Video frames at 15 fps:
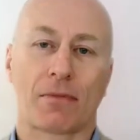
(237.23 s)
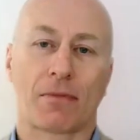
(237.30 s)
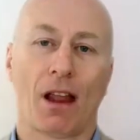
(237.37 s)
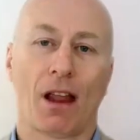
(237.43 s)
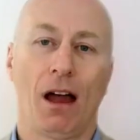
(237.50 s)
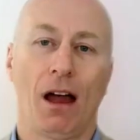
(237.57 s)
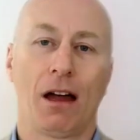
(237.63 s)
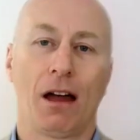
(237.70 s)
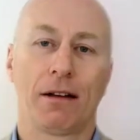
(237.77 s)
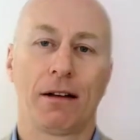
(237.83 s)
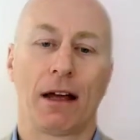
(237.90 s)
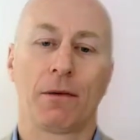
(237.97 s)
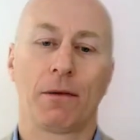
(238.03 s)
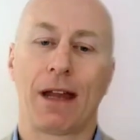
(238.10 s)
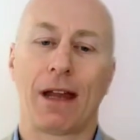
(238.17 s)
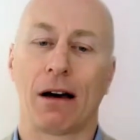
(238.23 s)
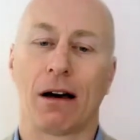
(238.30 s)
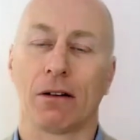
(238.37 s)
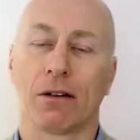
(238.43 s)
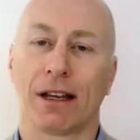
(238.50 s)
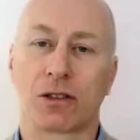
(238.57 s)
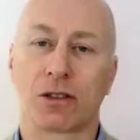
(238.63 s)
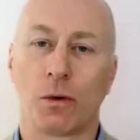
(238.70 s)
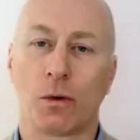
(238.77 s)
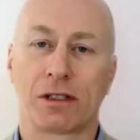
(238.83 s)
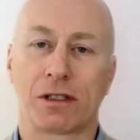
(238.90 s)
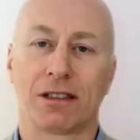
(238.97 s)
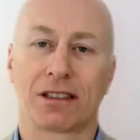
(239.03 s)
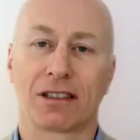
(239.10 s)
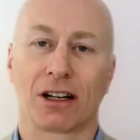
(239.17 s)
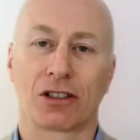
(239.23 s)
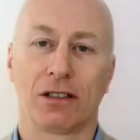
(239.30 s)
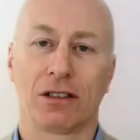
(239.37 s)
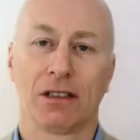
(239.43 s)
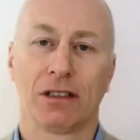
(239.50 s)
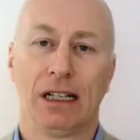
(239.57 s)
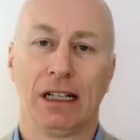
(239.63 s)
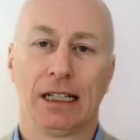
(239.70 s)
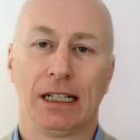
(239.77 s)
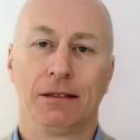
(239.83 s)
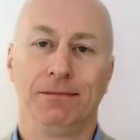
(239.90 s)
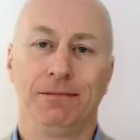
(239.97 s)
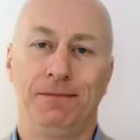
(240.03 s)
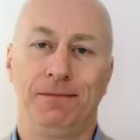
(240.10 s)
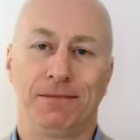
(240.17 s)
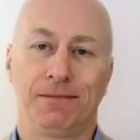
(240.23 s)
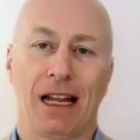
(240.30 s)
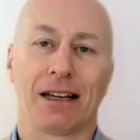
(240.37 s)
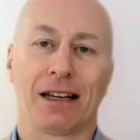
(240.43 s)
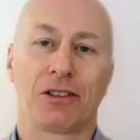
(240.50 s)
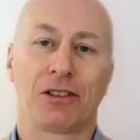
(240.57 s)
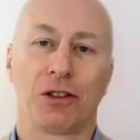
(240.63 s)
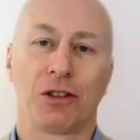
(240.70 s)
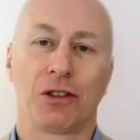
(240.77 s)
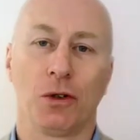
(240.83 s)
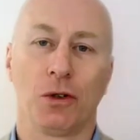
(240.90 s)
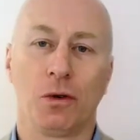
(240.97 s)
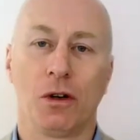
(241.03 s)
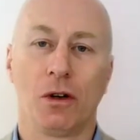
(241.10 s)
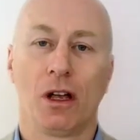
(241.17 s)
Now, there's always a discussion as to